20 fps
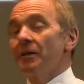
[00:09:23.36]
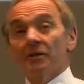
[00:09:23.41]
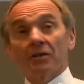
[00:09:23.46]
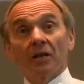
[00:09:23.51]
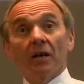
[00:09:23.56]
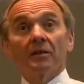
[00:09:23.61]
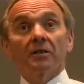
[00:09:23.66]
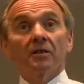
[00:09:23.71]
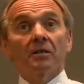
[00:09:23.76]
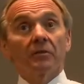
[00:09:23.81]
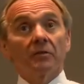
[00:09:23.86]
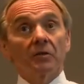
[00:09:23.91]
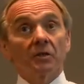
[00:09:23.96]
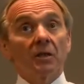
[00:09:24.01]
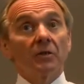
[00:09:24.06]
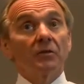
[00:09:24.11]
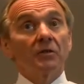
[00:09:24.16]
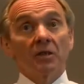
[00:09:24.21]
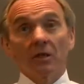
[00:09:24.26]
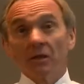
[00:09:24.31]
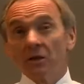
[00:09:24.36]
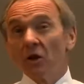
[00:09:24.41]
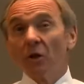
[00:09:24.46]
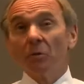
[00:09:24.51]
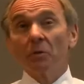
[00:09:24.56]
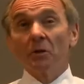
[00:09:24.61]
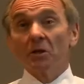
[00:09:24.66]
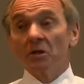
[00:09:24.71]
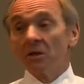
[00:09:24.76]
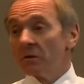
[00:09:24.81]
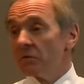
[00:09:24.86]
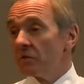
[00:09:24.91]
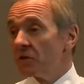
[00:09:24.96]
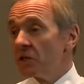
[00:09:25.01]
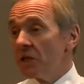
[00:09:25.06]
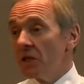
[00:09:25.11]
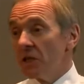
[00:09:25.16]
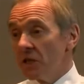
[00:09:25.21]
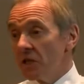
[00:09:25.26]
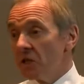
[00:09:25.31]
in the civil service. The top of the civil
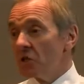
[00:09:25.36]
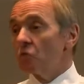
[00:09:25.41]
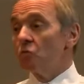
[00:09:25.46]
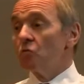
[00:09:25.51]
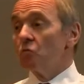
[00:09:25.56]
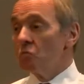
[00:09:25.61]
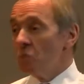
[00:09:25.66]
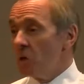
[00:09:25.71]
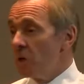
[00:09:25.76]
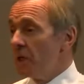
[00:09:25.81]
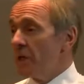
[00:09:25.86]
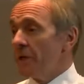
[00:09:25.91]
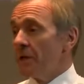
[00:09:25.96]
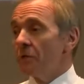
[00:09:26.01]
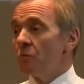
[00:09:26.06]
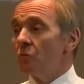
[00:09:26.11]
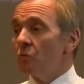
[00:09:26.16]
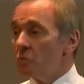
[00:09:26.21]
service, it is really,